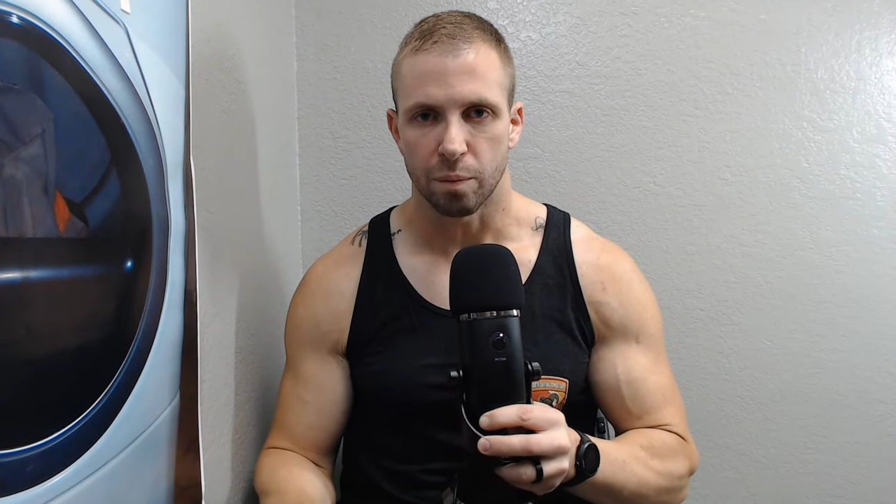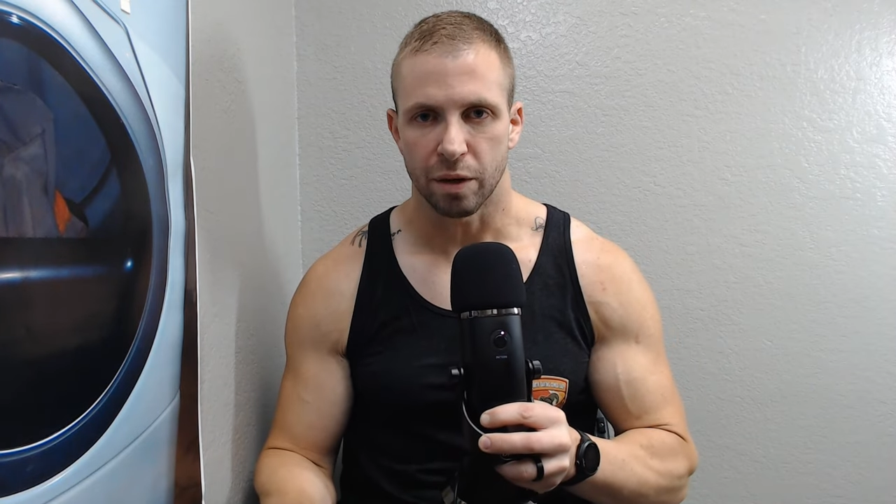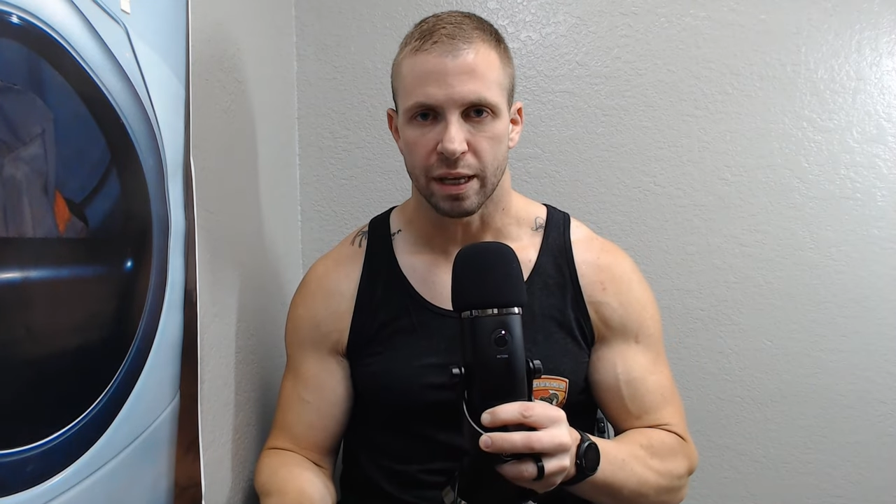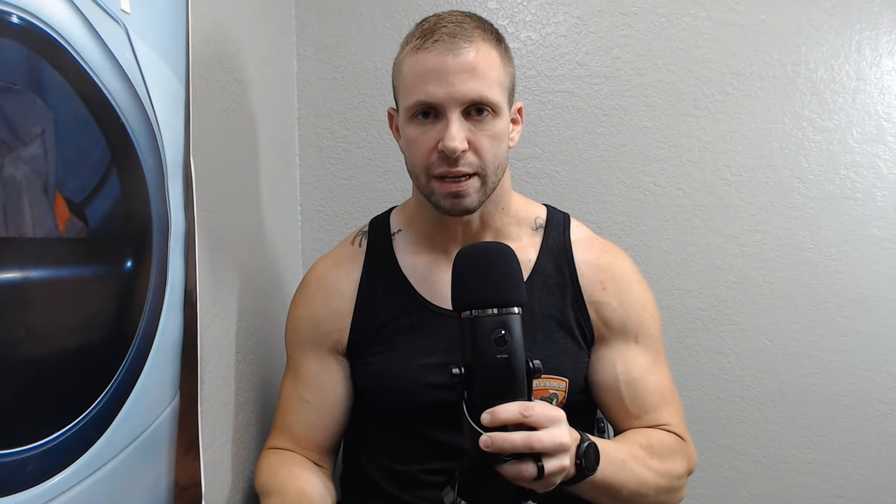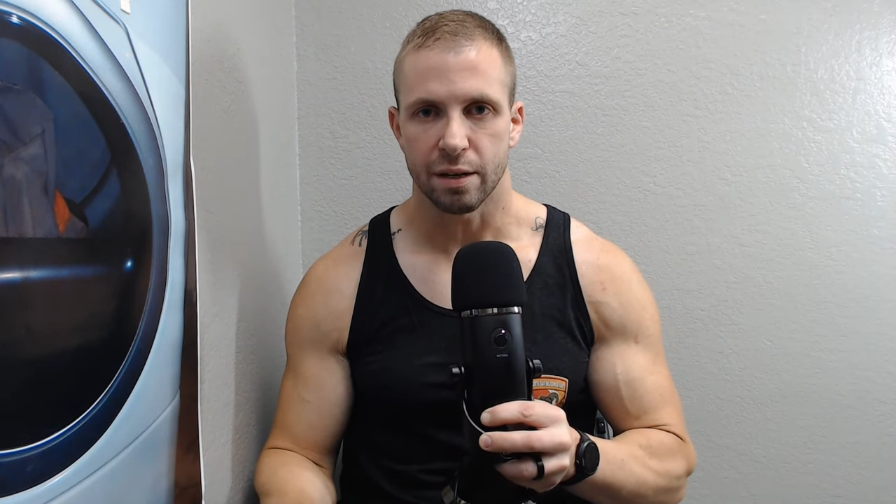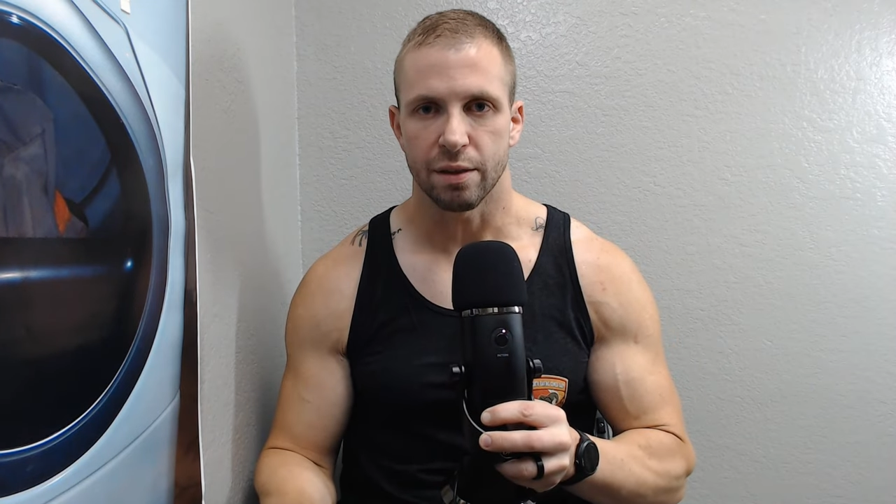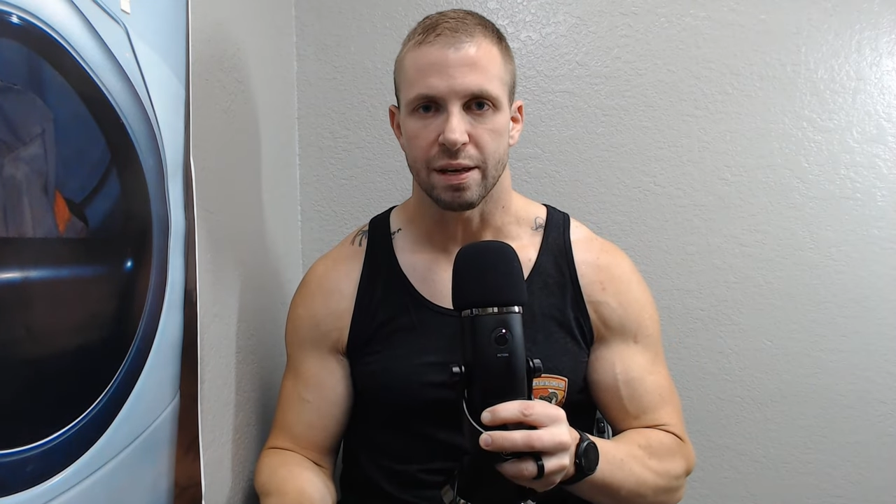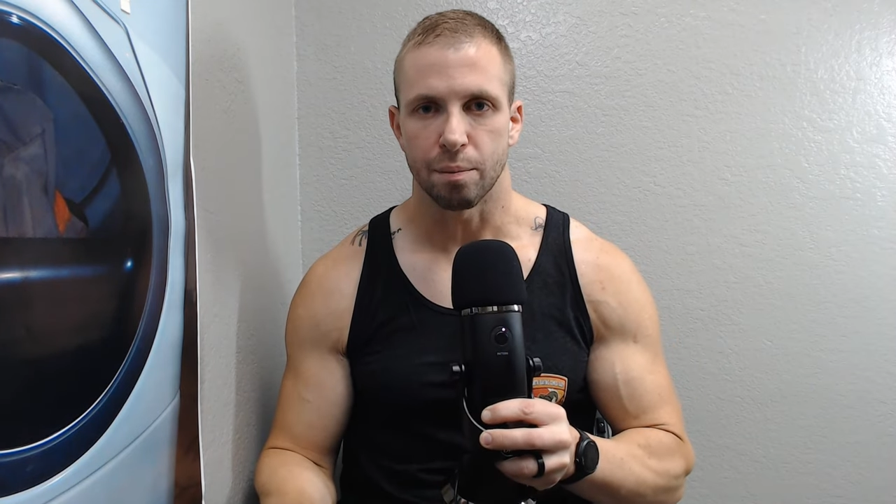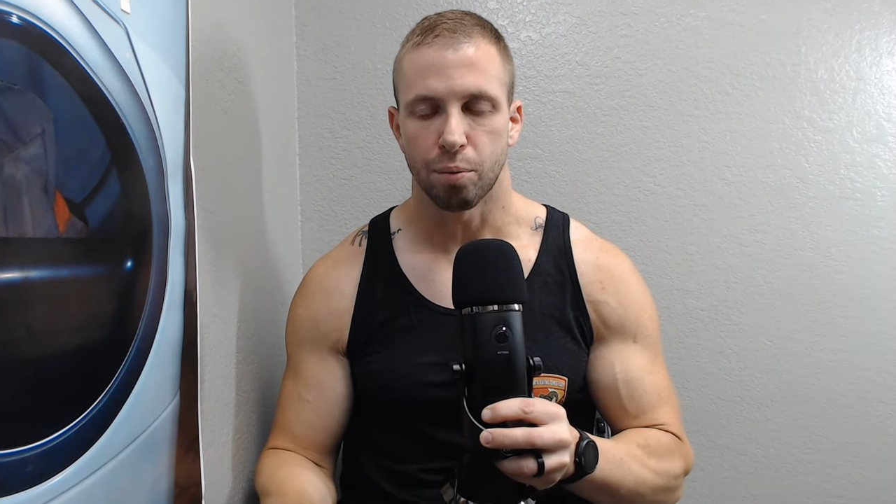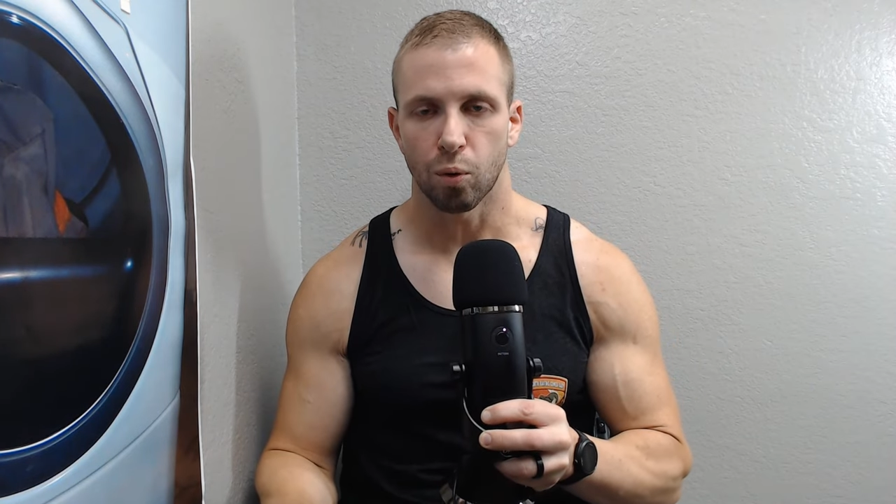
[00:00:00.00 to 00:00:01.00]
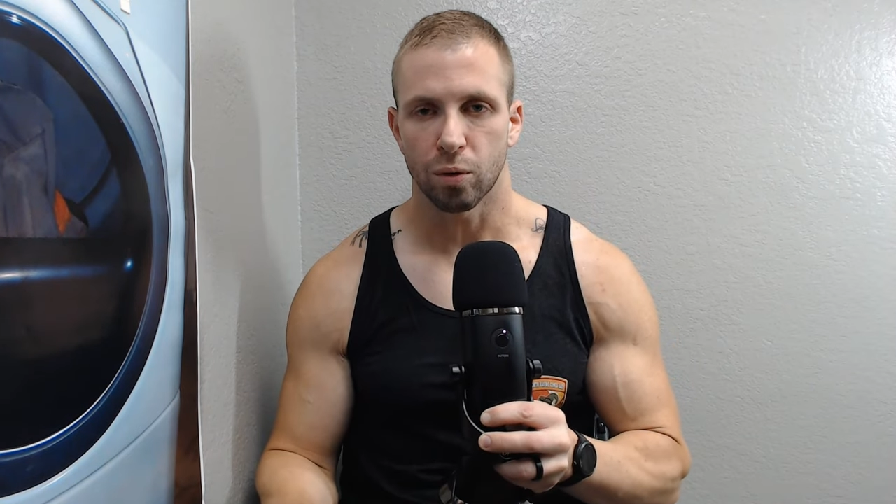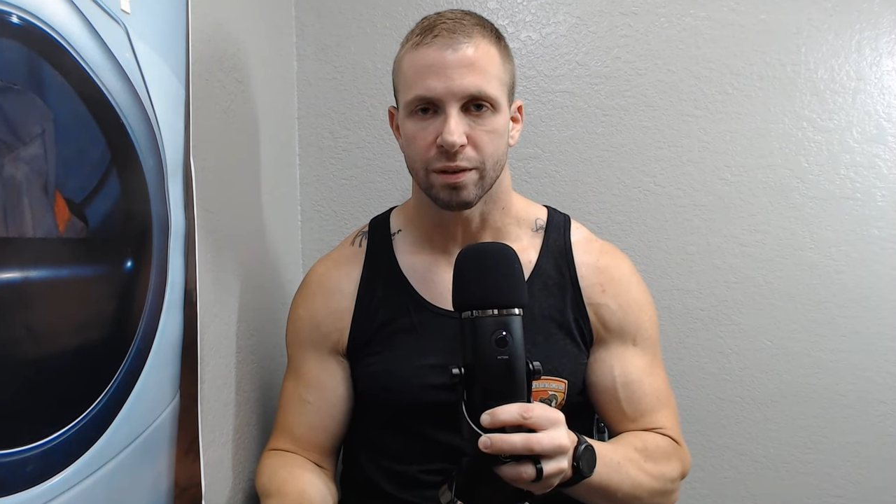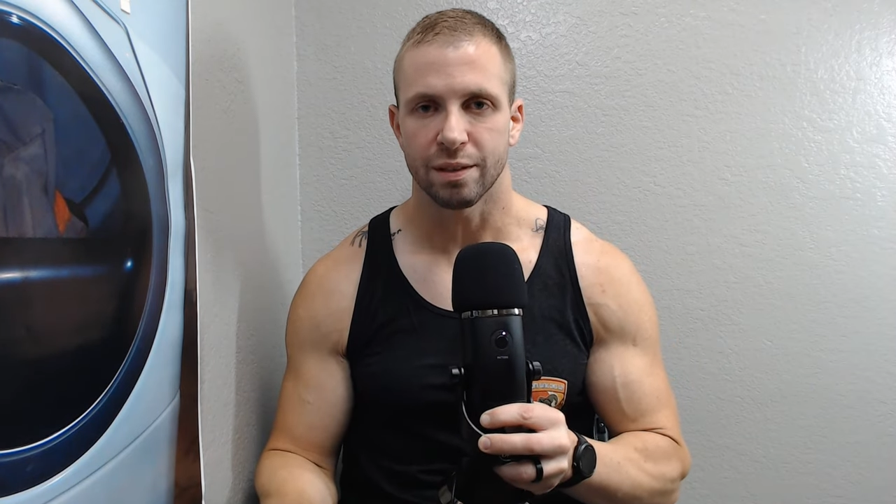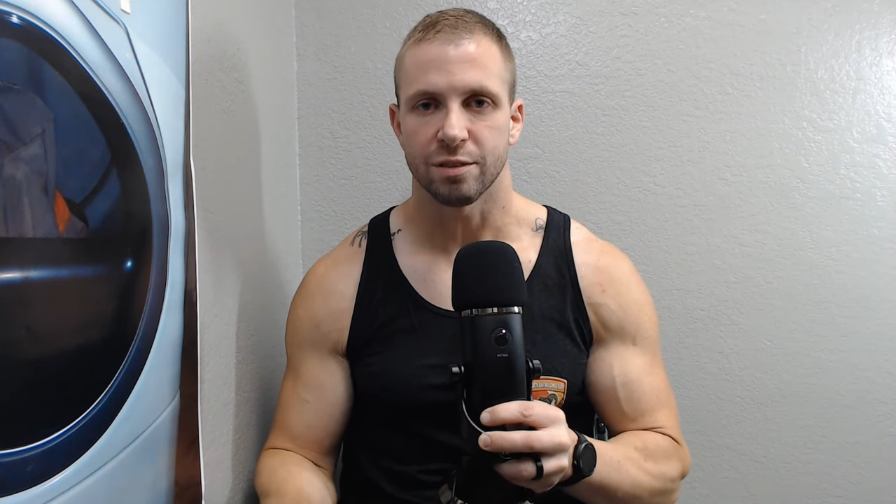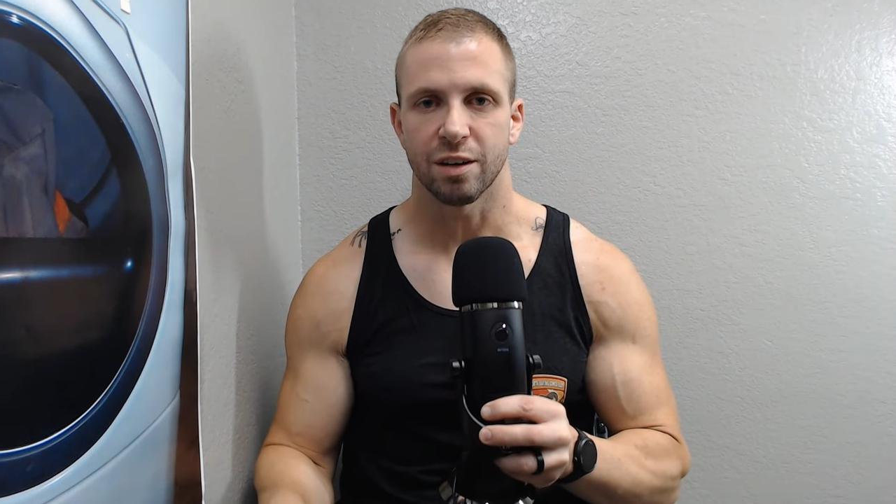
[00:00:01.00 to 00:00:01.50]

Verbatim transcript: I'm gonna get into the importance